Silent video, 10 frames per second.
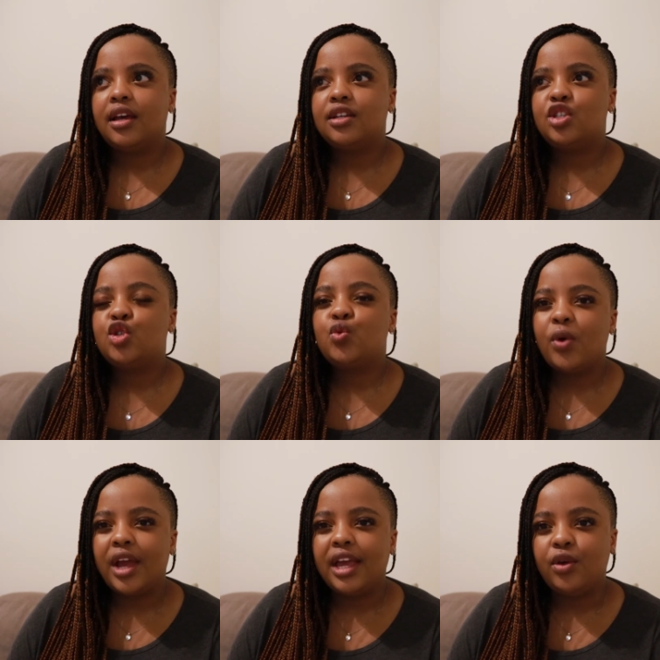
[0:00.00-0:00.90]

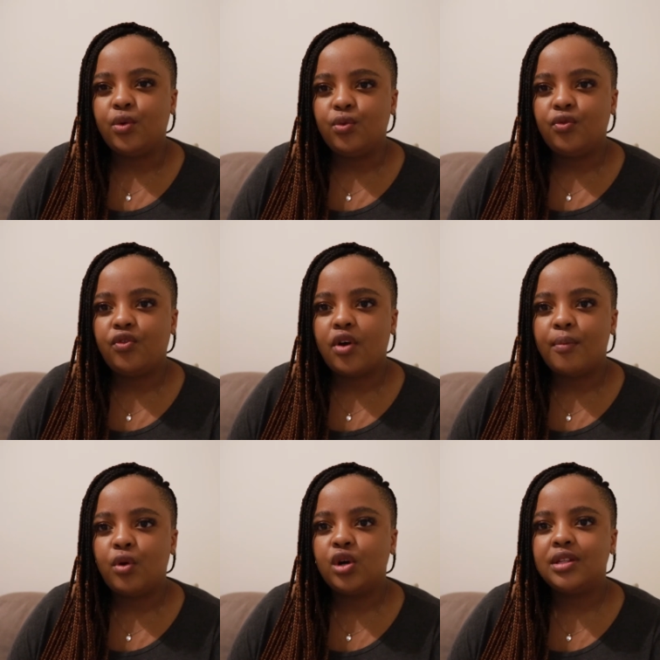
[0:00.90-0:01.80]
sway you
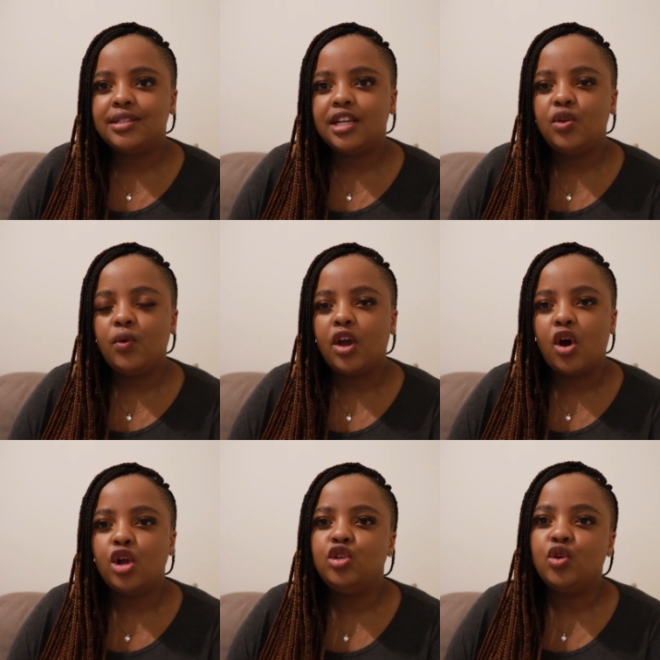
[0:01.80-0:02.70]
from continuing
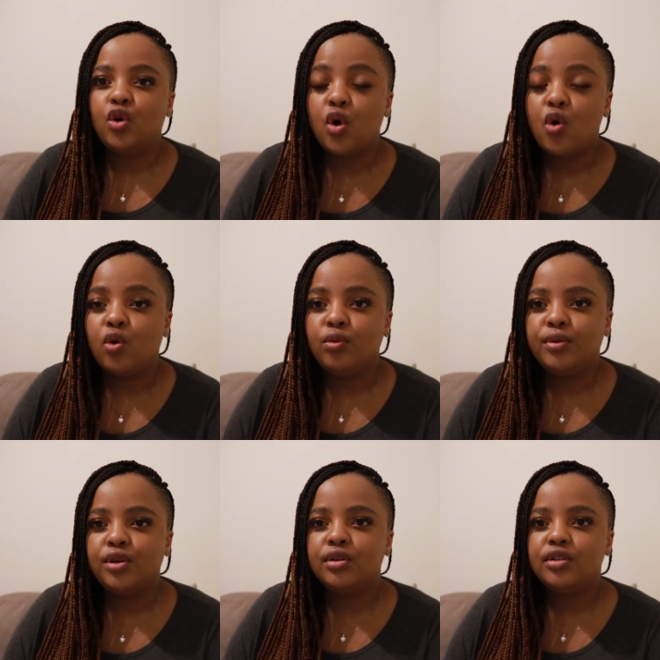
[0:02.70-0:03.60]
on your goal
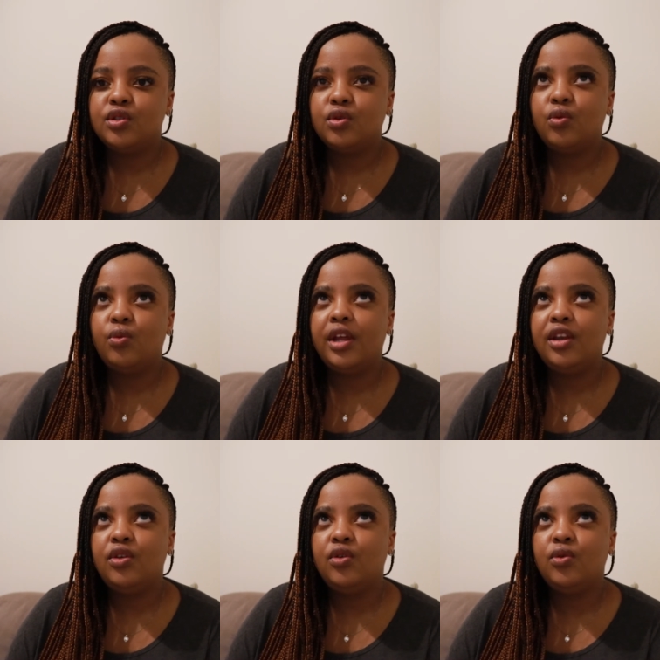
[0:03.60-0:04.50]
because when
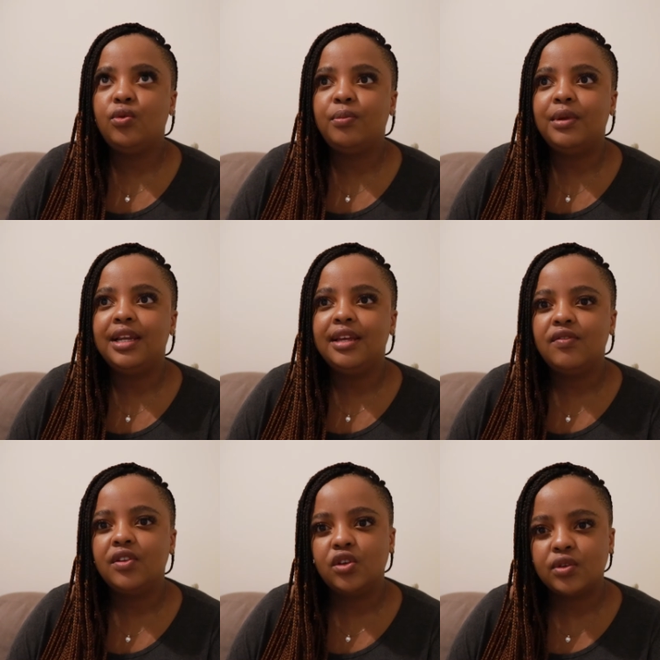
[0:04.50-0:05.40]
you believe
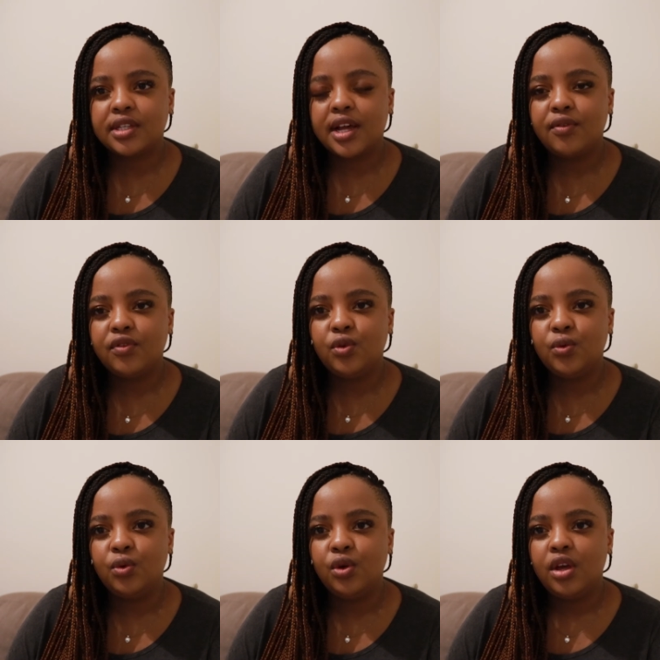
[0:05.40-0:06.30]
in yourself,
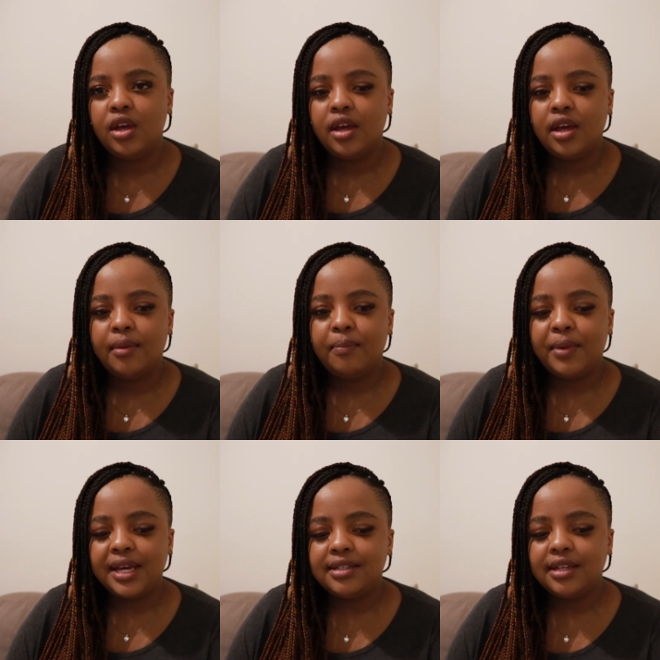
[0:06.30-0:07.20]
you
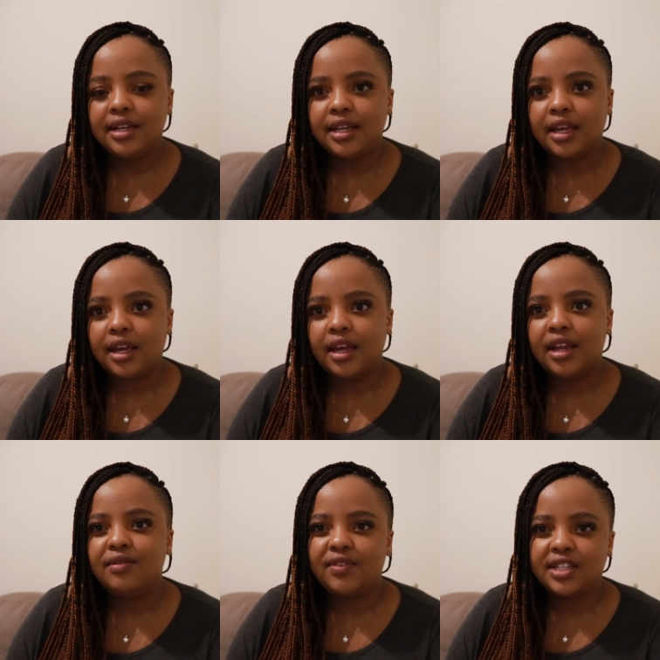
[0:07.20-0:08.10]
basically
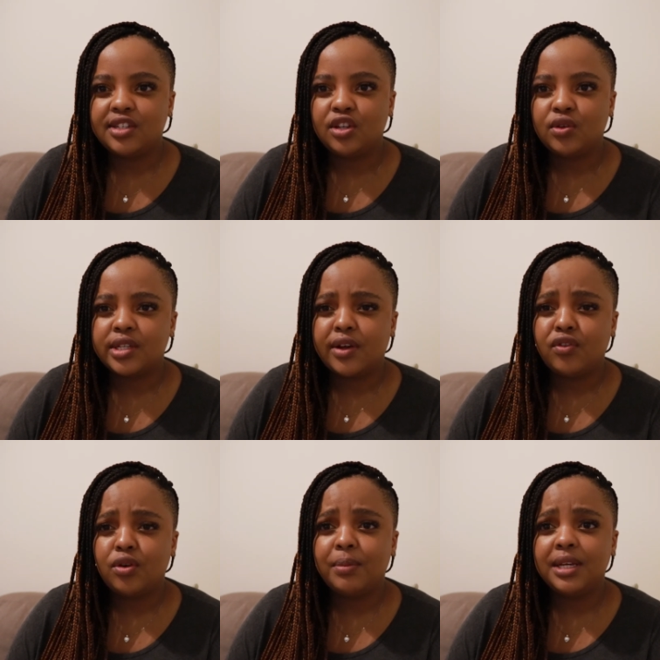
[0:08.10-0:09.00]
invest in yourself.
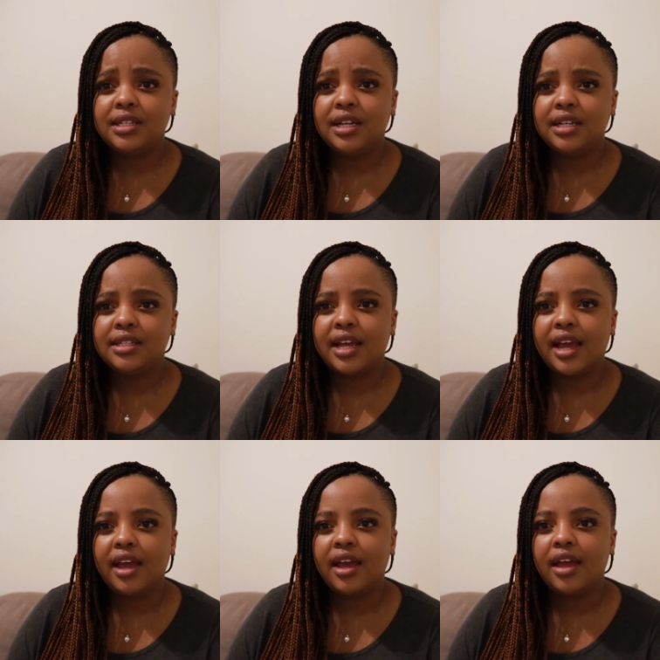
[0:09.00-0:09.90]
You're basically
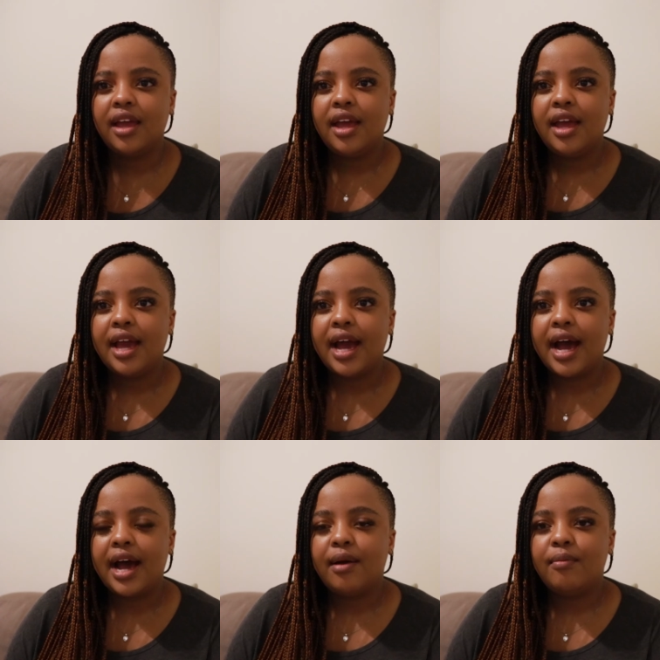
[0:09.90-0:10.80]
saying,
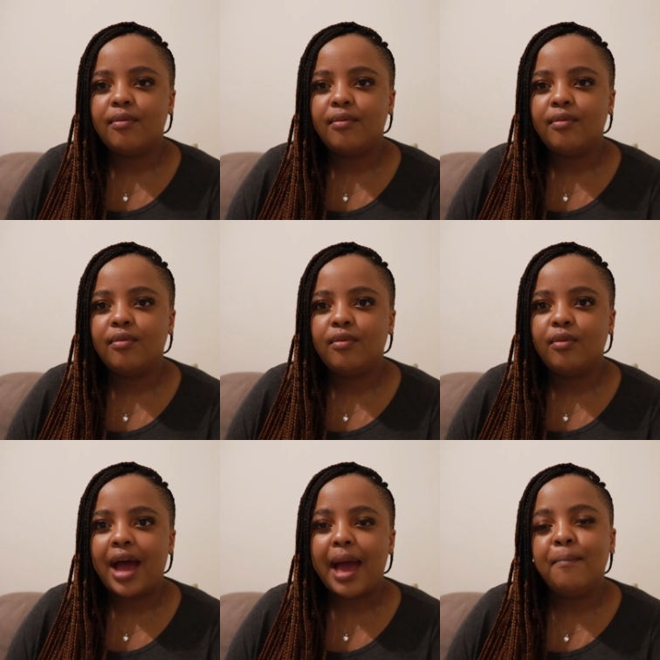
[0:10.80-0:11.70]
um,
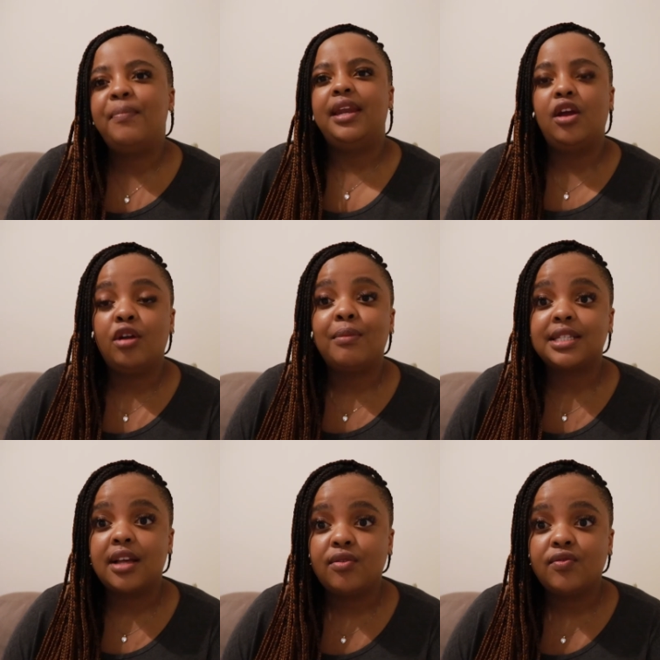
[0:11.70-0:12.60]
I'm betting on
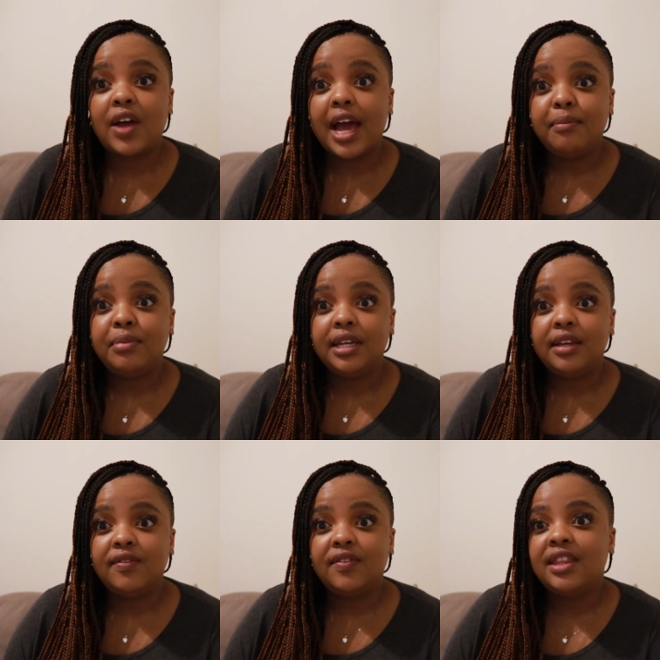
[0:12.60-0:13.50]
myself. I
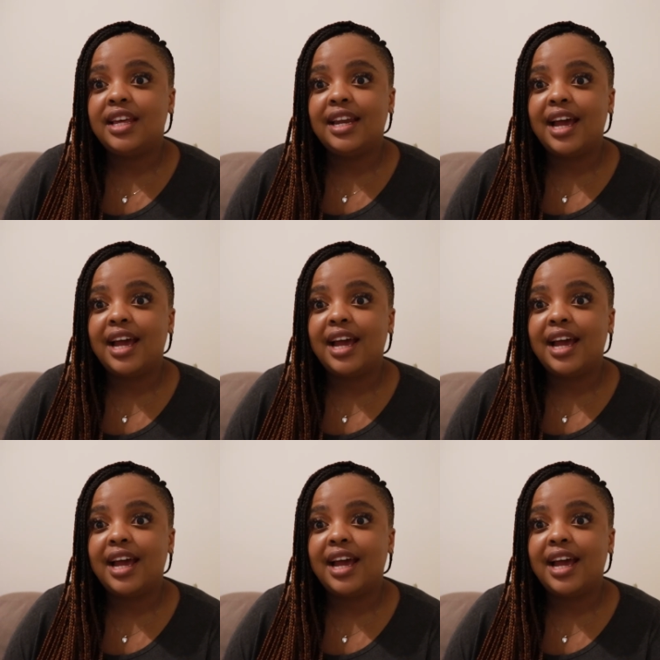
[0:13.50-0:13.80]
believe that